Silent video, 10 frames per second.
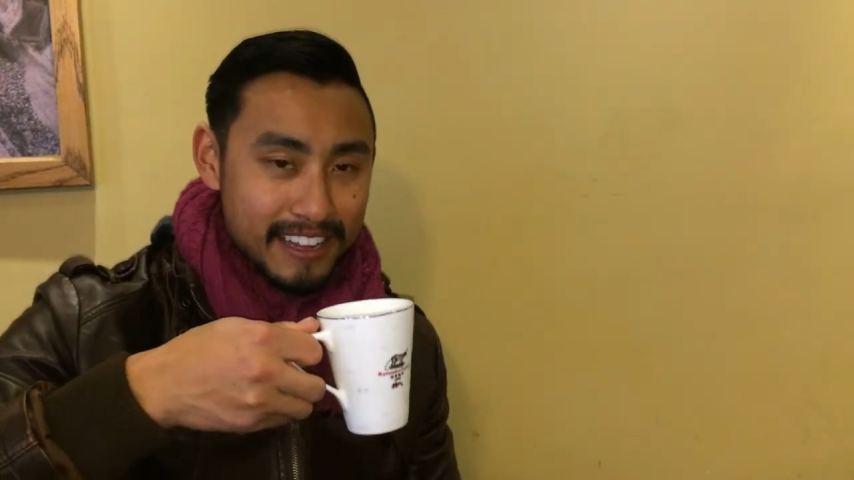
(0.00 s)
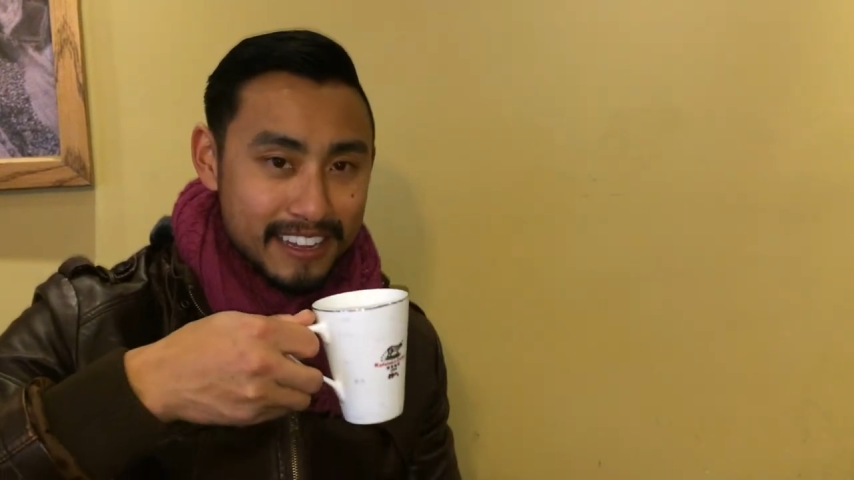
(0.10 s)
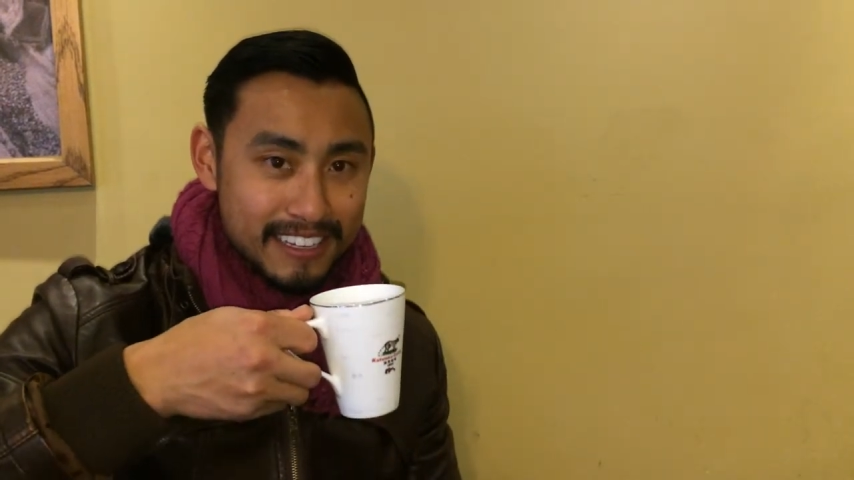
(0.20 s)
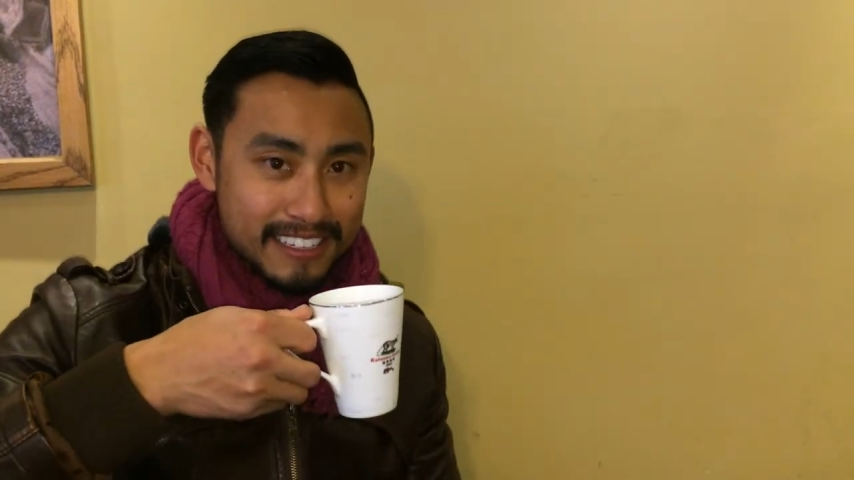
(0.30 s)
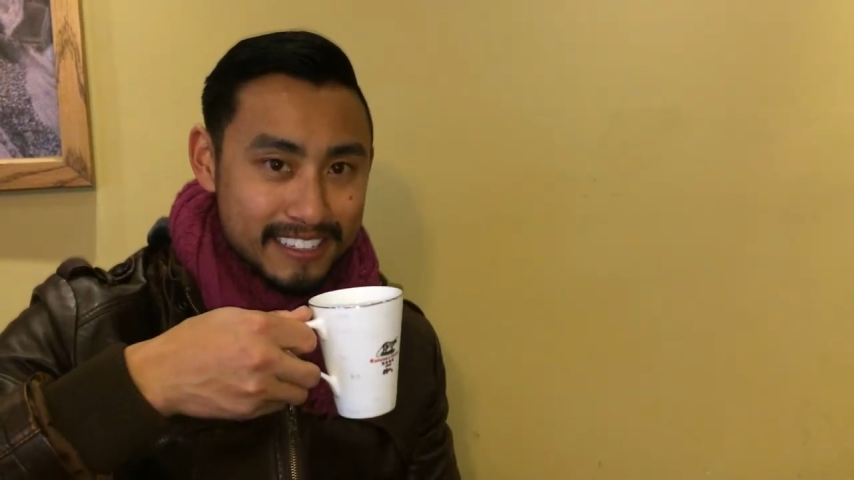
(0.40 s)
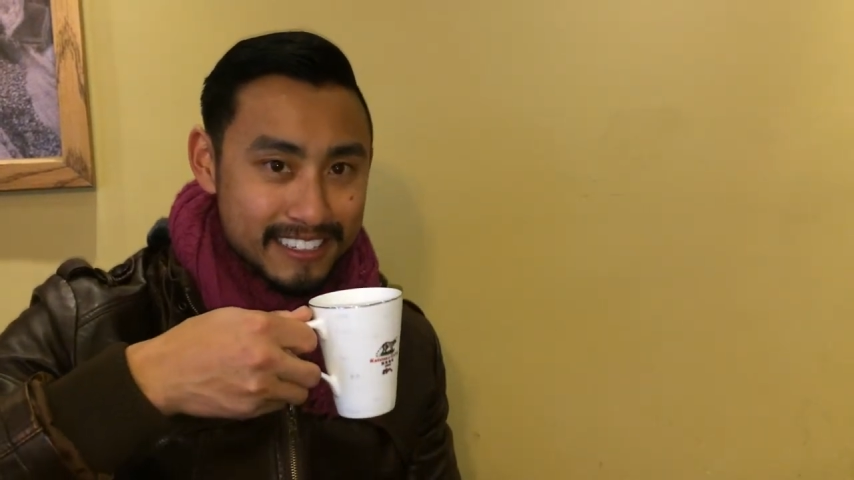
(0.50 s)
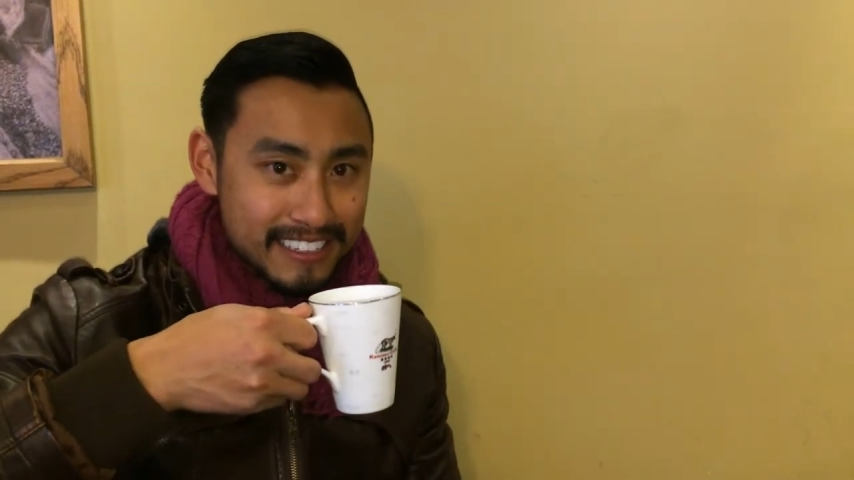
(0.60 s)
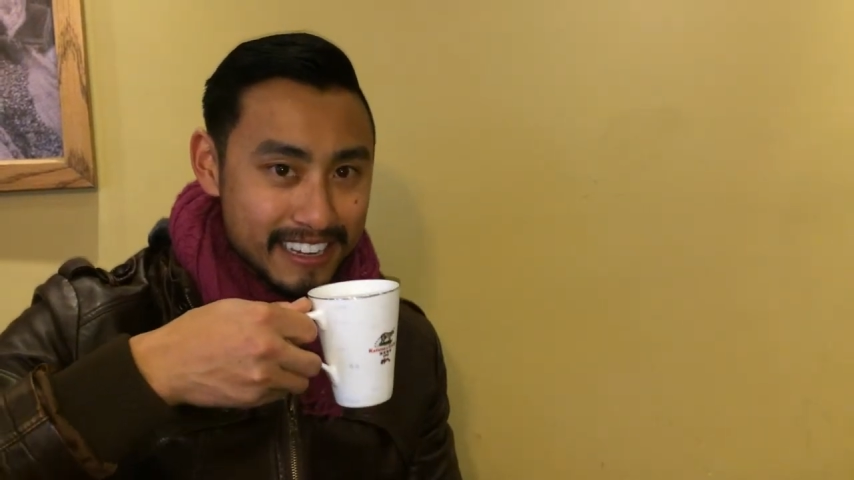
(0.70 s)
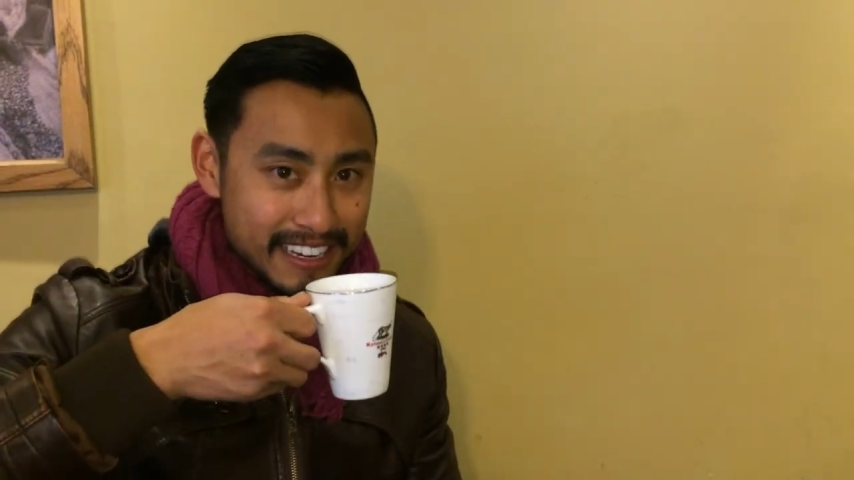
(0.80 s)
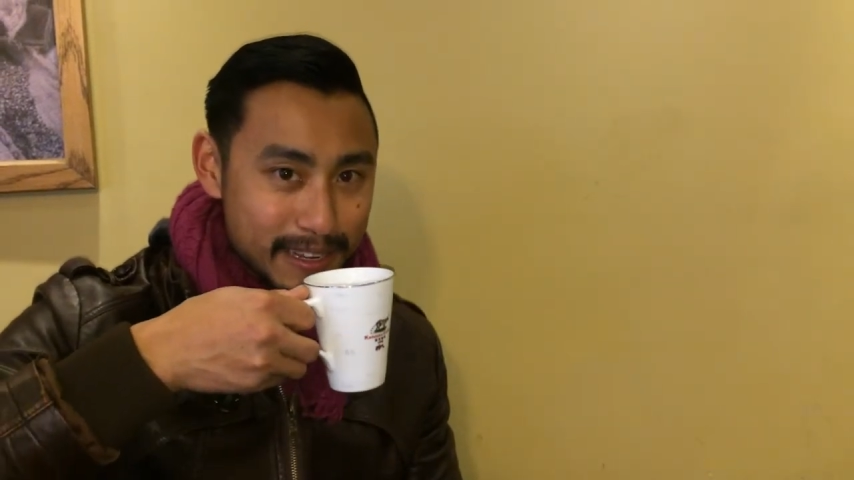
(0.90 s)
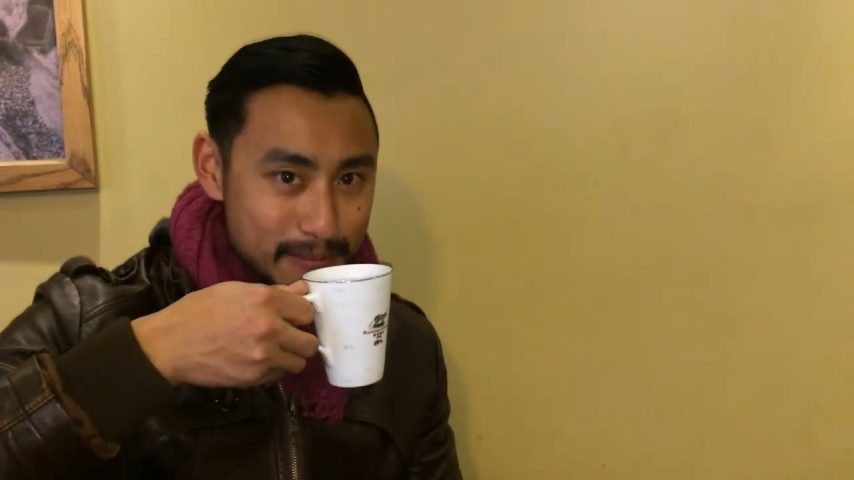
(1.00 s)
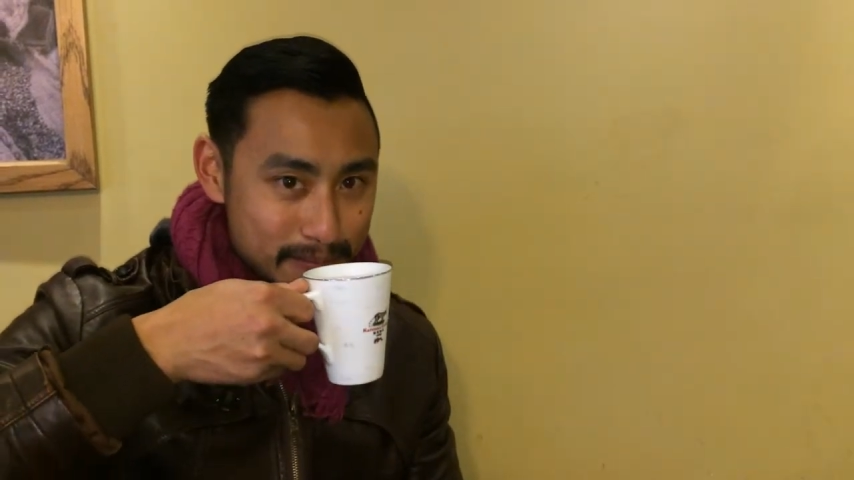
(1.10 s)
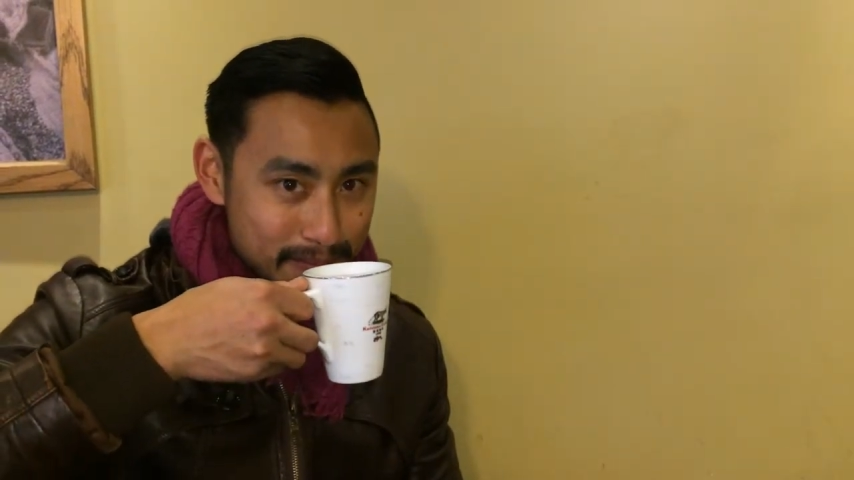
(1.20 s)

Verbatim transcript: they eat, eat it.